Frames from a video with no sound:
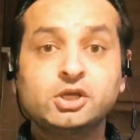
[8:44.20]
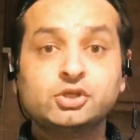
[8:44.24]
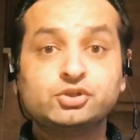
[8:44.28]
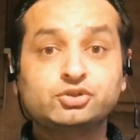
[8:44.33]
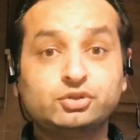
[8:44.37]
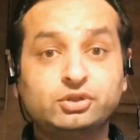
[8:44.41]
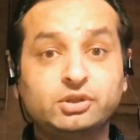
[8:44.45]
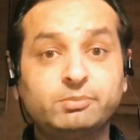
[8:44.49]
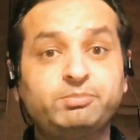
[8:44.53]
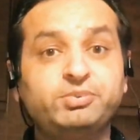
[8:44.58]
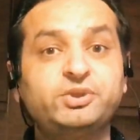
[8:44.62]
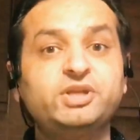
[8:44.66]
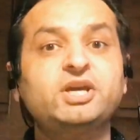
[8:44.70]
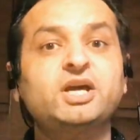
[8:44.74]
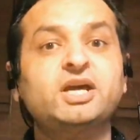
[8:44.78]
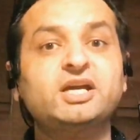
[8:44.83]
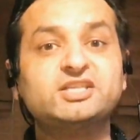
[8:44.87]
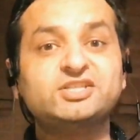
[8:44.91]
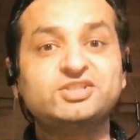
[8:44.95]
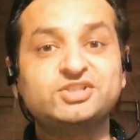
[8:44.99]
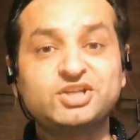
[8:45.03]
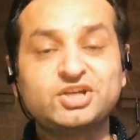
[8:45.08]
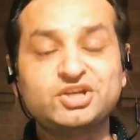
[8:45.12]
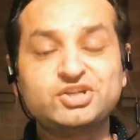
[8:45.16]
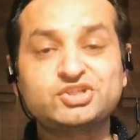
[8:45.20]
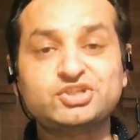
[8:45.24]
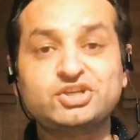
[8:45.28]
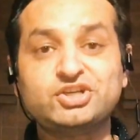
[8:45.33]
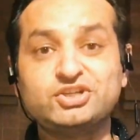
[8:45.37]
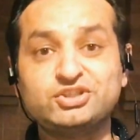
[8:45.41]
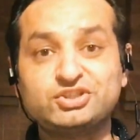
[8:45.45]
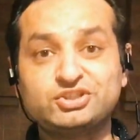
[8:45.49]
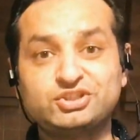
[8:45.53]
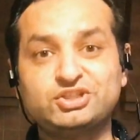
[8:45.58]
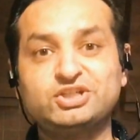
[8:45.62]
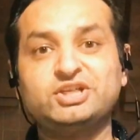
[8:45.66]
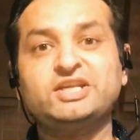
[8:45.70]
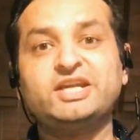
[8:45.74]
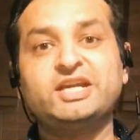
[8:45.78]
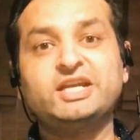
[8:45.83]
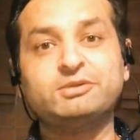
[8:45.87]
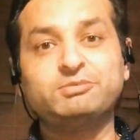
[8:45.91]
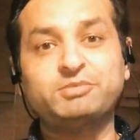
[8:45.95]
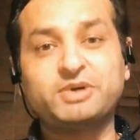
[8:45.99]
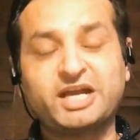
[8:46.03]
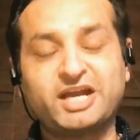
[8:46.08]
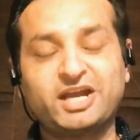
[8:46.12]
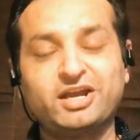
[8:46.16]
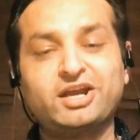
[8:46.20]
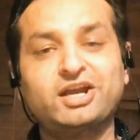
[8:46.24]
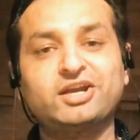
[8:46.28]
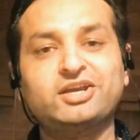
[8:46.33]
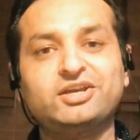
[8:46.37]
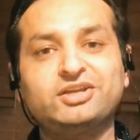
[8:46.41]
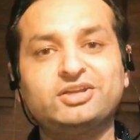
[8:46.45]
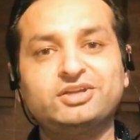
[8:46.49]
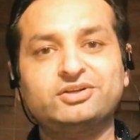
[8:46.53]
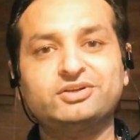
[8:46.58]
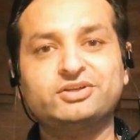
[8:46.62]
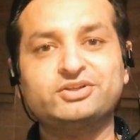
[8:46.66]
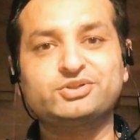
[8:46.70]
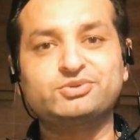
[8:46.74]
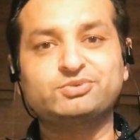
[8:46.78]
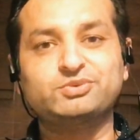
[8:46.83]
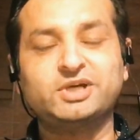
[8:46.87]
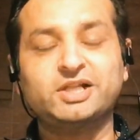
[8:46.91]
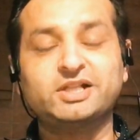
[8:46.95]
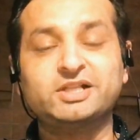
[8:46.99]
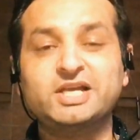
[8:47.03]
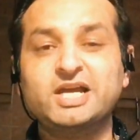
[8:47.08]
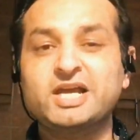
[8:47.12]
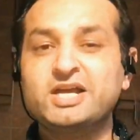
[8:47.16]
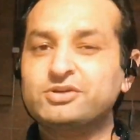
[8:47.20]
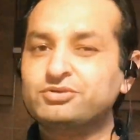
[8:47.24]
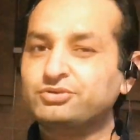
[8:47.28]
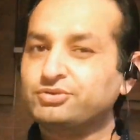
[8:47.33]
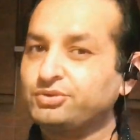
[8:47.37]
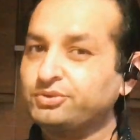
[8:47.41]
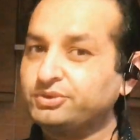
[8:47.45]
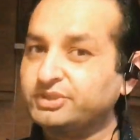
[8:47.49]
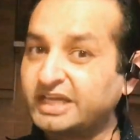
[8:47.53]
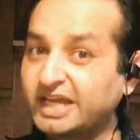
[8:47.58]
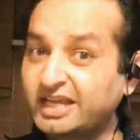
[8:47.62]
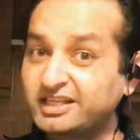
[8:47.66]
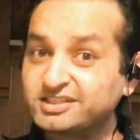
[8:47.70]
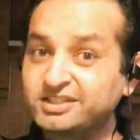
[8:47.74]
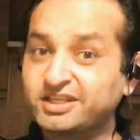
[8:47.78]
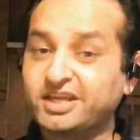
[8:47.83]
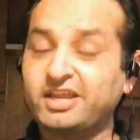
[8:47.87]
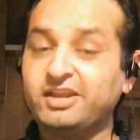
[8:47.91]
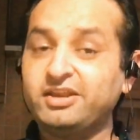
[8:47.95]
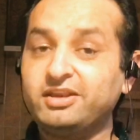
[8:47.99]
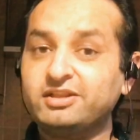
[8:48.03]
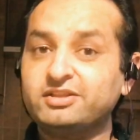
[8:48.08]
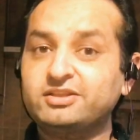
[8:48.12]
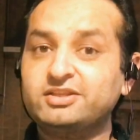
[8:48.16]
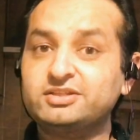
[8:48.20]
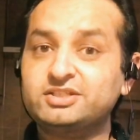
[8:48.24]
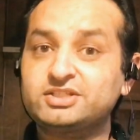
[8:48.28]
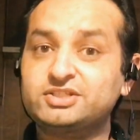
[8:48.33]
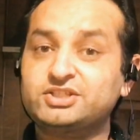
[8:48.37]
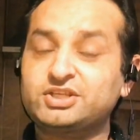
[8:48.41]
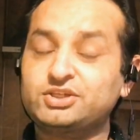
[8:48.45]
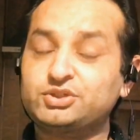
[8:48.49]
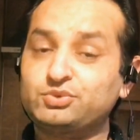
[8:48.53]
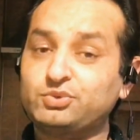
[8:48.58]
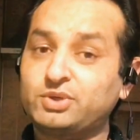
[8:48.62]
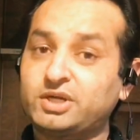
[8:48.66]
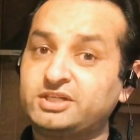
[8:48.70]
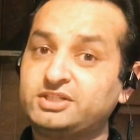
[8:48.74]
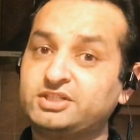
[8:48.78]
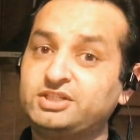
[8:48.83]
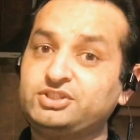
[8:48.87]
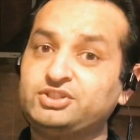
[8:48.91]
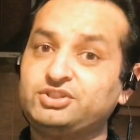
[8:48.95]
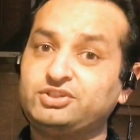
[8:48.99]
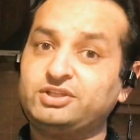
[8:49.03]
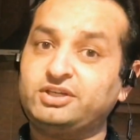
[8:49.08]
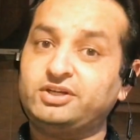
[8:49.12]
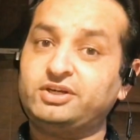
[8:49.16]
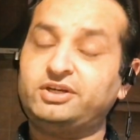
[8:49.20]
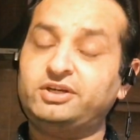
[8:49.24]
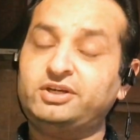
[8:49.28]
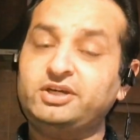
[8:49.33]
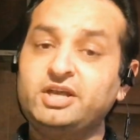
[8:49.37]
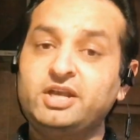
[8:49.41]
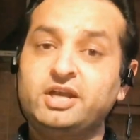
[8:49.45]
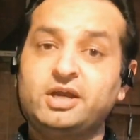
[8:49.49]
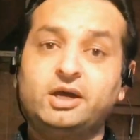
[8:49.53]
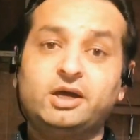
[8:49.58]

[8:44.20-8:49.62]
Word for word: So the PR stage is delayed by a year as well. So that's another disadvantage there.